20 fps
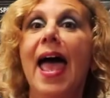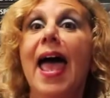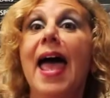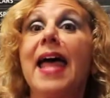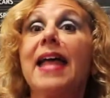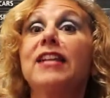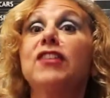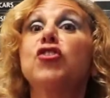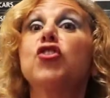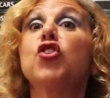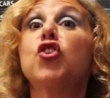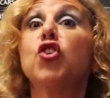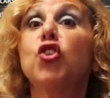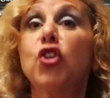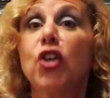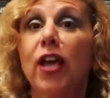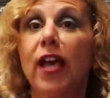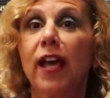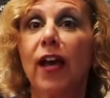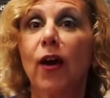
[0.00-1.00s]
and
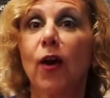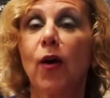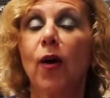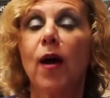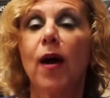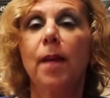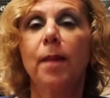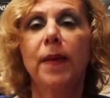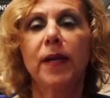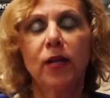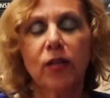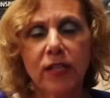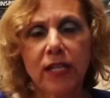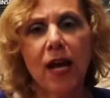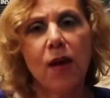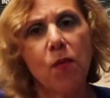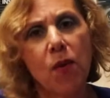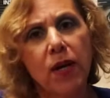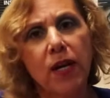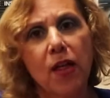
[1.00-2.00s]
share, because
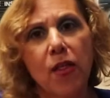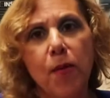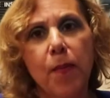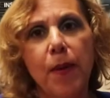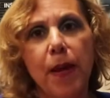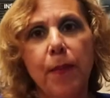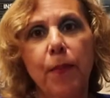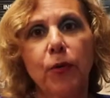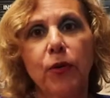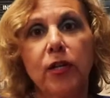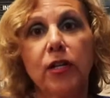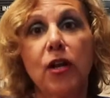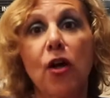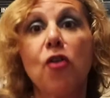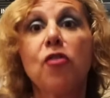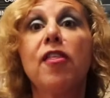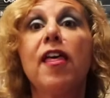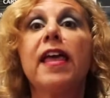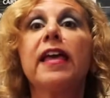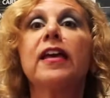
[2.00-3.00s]
I want other people to know
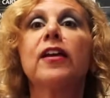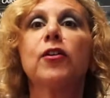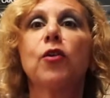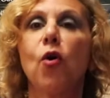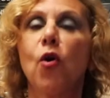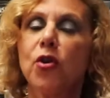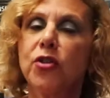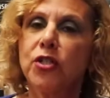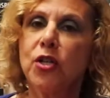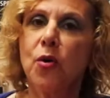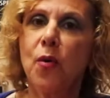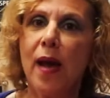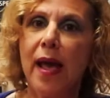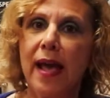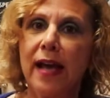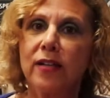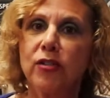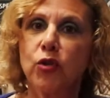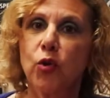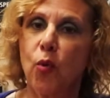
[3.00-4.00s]
they can also
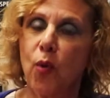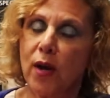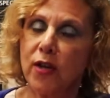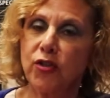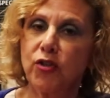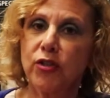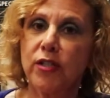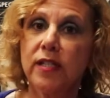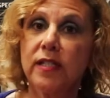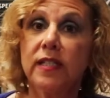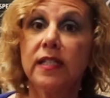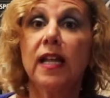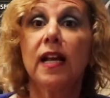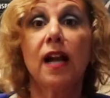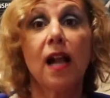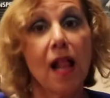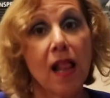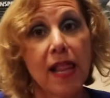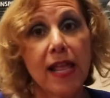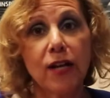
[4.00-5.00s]
ask questions that
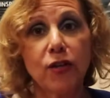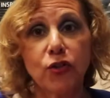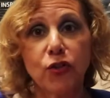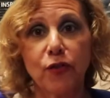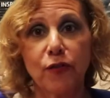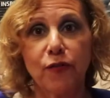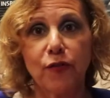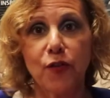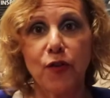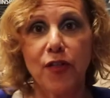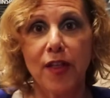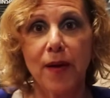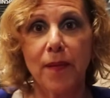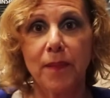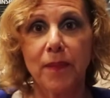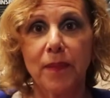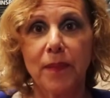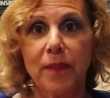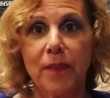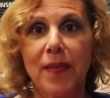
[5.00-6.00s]
I'll answer for
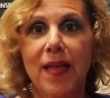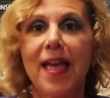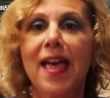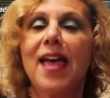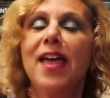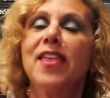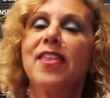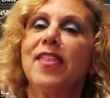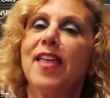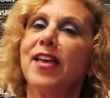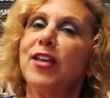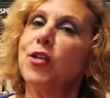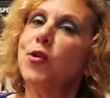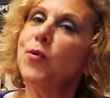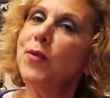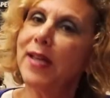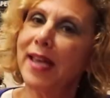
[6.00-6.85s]
them. Thank you